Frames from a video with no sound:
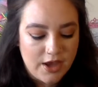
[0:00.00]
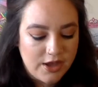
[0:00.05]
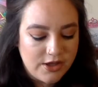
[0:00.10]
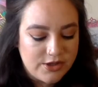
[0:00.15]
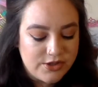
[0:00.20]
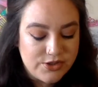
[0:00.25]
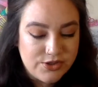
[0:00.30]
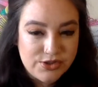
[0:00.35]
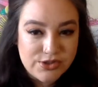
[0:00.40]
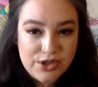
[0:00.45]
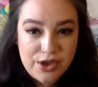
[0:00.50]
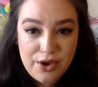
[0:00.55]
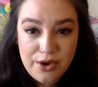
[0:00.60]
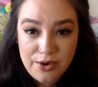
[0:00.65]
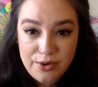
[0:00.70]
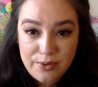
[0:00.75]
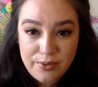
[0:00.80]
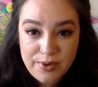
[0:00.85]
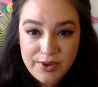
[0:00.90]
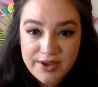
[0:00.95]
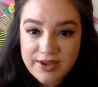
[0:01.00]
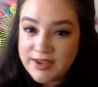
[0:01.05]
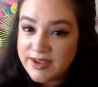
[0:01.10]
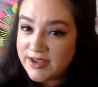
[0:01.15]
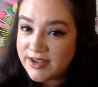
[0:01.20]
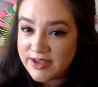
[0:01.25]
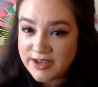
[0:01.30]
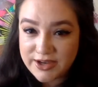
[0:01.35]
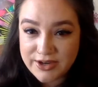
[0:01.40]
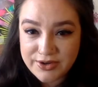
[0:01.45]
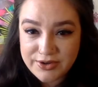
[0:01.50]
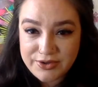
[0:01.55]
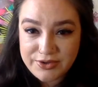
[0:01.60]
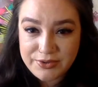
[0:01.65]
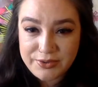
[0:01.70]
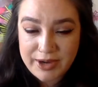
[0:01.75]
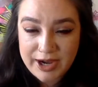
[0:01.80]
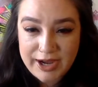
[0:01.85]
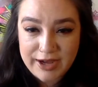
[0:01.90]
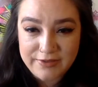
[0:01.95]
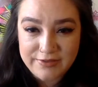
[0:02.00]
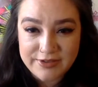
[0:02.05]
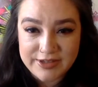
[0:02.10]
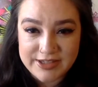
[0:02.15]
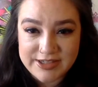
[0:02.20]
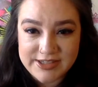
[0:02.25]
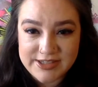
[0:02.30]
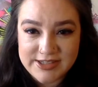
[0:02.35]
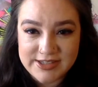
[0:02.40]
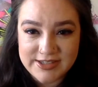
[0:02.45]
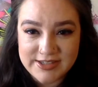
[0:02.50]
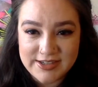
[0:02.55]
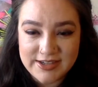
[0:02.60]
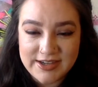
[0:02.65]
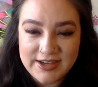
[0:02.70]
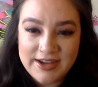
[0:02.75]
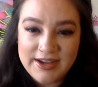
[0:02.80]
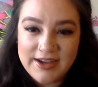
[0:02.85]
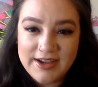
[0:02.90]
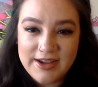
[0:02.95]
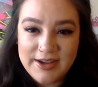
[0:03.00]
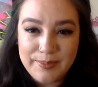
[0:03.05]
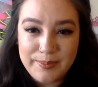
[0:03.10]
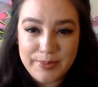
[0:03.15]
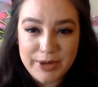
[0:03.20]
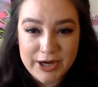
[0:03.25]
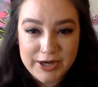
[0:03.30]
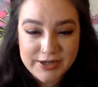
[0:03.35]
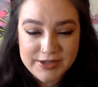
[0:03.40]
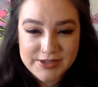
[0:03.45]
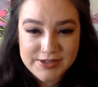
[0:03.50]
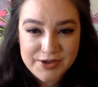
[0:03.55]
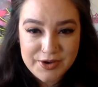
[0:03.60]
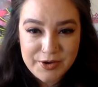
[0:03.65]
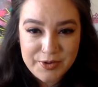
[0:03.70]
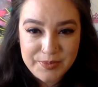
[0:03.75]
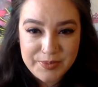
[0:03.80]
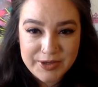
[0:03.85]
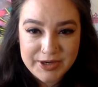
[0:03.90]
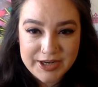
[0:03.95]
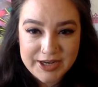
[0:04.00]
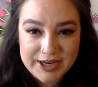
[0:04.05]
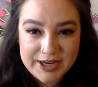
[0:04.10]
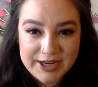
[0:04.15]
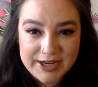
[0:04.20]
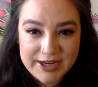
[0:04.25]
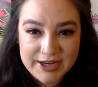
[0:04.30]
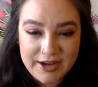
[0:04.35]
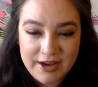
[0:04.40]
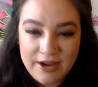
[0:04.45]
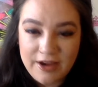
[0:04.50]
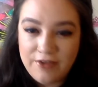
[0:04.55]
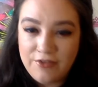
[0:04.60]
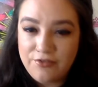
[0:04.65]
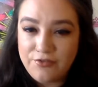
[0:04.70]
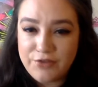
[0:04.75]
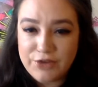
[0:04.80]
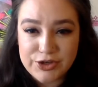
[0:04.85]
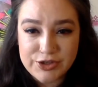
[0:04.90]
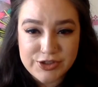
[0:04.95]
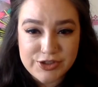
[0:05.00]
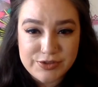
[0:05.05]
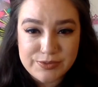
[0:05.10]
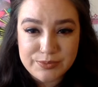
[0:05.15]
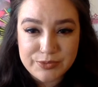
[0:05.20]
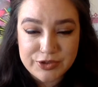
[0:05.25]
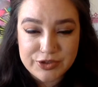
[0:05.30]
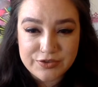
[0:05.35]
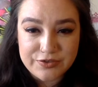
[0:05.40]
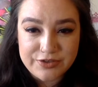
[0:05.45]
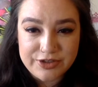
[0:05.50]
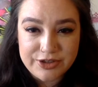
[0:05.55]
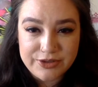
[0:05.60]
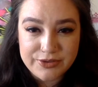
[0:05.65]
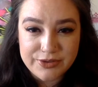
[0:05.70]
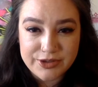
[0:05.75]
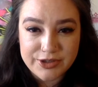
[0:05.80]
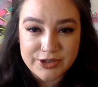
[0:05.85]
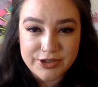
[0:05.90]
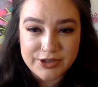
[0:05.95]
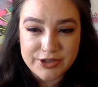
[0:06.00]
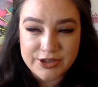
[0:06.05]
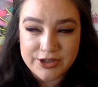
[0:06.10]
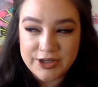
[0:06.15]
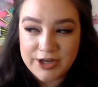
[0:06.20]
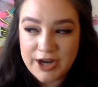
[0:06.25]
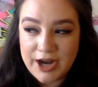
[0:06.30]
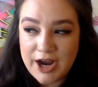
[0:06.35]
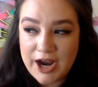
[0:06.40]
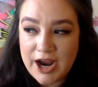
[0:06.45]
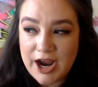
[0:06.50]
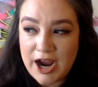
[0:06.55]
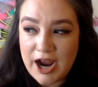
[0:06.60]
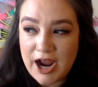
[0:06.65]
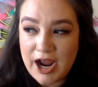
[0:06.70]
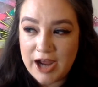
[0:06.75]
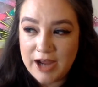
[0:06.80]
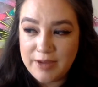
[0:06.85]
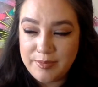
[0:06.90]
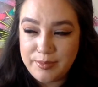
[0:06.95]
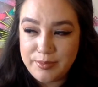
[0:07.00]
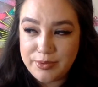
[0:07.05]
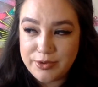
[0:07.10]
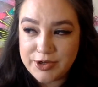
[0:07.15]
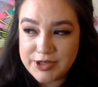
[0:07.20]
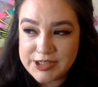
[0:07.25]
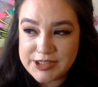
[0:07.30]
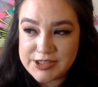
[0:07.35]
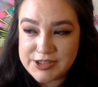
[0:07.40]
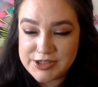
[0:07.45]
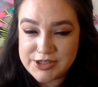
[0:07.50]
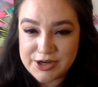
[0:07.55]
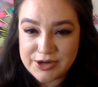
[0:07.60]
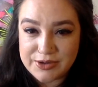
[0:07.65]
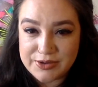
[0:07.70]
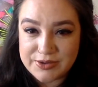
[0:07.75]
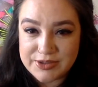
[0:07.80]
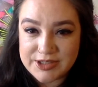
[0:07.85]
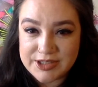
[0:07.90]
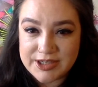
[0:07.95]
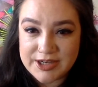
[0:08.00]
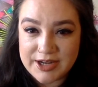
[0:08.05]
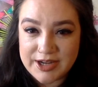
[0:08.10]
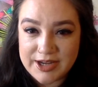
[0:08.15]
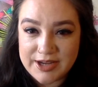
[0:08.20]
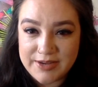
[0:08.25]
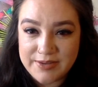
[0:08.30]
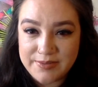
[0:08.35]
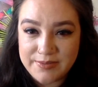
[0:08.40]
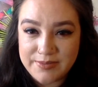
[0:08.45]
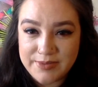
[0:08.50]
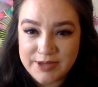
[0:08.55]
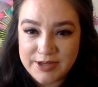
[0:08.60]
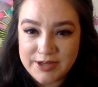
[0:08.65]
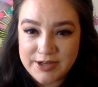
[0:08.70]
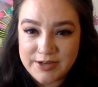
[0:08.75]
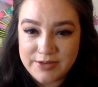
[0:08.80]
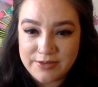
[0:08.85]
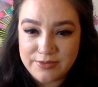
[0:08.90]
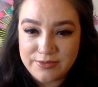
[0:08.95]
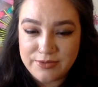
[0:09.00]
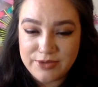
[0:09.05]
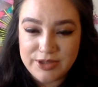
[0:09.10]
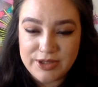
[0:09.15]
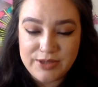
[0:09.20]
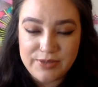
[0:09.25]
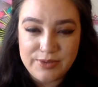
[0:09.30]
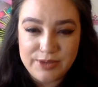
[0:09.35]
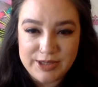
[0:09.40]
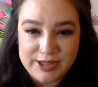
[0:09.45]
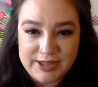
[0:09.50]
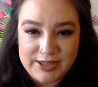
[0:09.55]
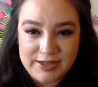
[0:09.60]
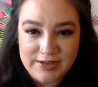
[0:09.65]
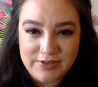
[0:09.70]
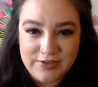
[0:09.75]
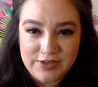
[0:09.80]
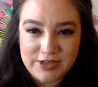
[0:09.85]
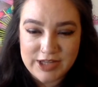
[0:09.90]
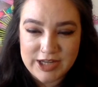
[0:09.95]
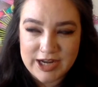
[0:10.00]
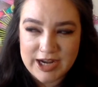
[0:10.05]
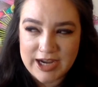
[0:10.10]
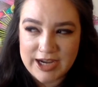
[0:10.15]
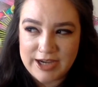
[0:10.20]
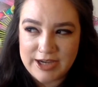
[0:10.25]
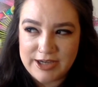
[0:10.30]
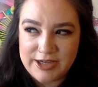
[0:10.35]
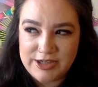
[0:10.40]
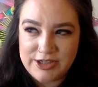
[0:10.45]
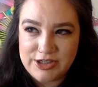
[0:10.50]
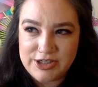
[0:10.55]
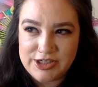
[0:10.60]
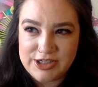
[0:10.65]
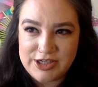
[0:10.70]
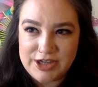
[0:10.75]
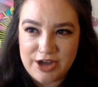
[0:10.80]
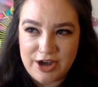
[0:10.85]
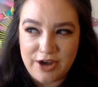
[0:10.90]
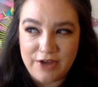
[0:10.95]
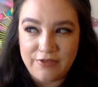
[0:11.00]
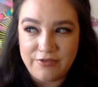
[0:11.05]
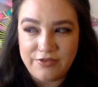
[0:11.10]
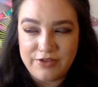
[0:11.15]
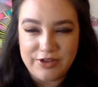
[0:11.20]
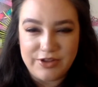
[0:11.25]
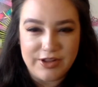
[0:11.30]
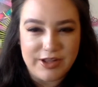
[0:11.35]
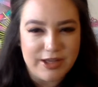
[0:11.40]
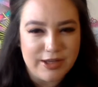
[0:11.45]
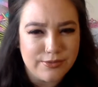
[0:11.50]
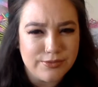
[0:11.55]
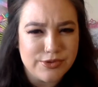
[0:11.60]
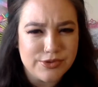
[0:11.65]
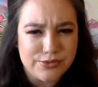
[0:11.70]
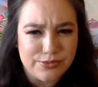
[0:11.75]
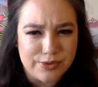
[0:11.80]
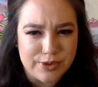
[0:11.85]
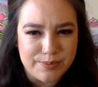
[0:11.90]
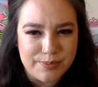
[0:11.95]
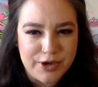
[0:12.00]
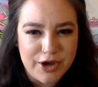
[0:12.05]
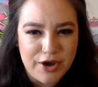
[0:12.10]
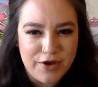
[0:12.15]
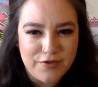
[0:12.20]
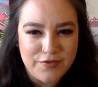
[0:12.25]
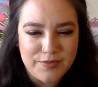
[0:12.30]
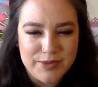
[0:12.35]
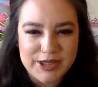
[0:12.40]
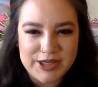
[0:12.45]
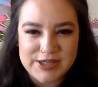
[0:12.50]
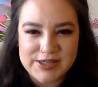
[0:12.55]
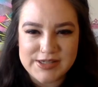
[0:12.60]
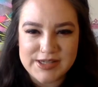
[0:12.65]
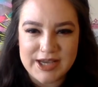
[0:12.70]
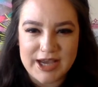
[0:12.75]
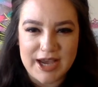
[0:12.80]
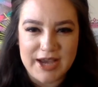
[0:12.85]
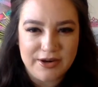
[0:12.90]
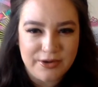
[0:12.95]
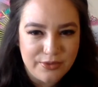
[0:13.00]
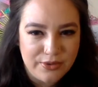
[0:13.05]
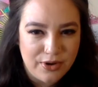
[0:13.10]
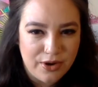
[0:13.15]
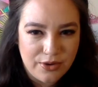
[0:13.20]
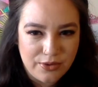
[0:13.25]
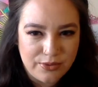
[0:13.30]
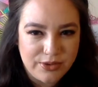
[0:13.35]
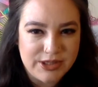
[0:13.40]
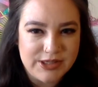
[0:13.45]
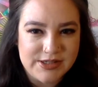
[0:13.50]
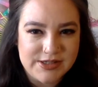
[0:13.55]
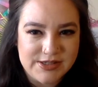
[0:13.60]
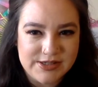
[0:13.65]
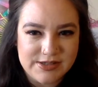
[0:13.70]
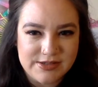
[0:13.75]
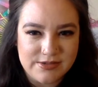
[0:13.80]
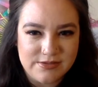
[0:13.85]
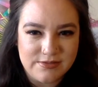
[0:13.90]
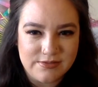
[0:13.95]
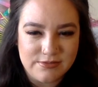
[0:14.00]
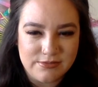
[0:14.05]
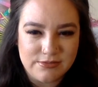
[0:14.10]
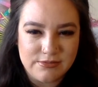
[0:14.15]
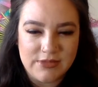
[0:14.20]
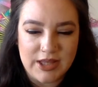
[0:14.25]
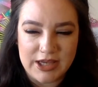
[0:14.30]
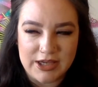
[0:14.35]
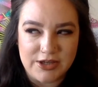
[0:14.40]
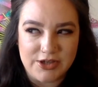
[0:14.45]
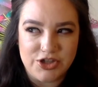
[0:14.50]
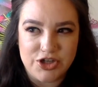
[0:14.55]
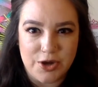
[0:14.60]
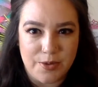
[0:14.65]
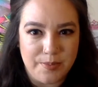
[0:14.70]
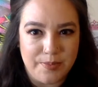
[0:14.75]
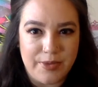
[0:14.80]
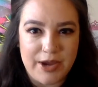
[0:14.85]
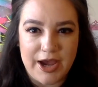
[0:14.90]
So here you have it. Box opening, first Morphe order. I'm pretty stoked, and I'm really relieved that I did not feel like it was a ripoff, because like I don't always like jump